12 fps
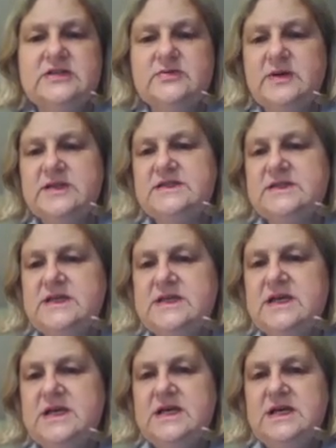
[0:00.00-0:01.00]
20
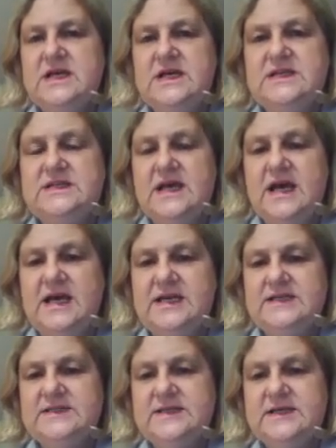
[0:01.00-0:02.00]
is
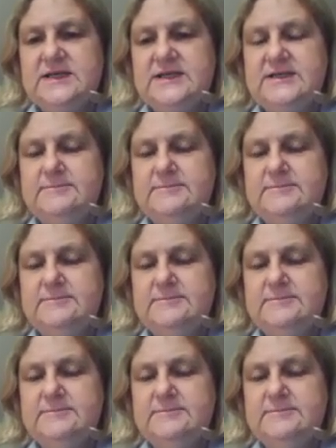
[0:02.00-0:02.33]
80.